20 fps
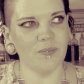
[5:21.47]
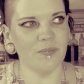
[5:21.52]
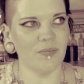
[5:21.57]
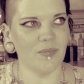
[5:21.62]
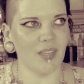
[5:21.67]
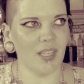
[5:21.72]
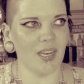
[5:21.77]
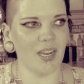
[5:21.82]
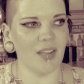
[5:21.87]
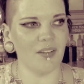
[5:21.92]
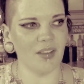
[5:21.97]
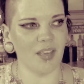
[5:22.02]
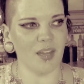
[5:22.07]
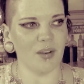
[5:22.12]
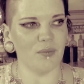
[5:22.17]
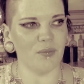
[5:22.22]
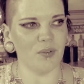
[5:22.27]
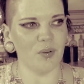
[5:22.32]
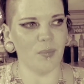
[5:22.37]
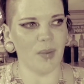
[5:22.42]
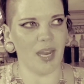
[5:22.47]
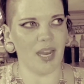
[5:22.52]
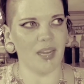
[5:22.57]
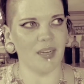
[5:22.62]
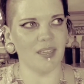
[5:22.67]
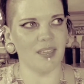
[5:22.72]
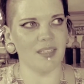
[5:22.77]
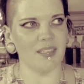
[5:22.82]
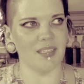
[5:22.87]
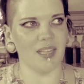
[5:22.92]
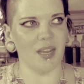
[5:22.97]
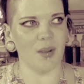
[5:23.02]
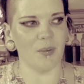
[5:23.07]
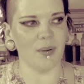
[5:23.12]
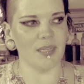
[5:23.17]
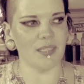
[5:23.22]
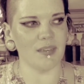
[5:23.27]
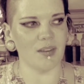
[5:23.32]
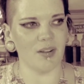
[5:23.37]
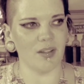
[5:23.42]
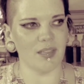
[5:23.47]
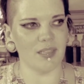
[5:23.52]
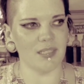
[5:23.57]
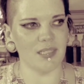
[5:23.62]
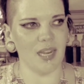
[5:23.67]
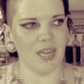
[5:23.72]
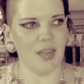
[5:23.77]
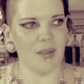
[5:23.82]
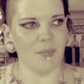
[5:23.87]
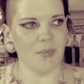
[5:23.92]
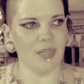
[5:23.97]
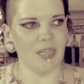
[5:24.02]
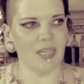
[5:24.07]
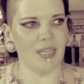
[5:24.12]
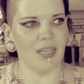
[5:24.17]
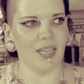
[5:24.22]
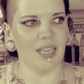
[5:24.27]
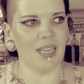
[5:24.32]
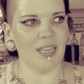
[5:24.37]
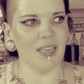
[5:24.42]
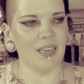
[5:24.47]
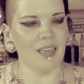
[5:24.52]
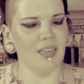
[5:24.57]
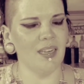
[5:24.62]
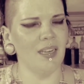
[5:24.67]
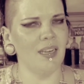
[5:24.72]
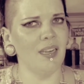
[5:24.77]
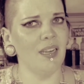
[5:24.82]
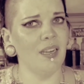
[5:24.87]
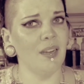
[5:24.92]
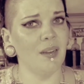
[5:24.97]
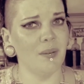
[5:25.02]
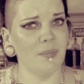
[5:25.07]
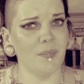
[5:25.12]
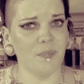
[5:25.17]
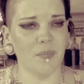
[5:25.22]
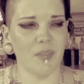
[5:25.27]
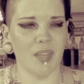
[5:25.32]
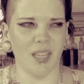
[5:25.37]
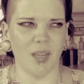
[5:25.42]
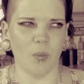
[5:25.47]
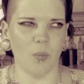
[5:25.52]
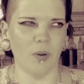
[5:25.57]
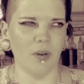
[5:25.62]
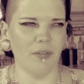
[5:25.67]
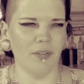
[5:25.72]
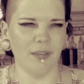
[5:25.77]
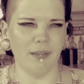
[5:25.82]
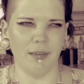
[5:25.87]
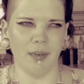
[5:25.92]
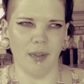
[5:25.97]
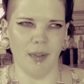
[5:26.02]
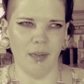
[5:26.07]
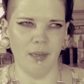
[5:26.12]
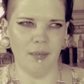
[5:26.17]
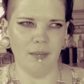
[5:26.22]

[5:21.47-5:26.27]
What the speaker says: Then I kind of feel bad because I wasted all this time, but then like what if it's not?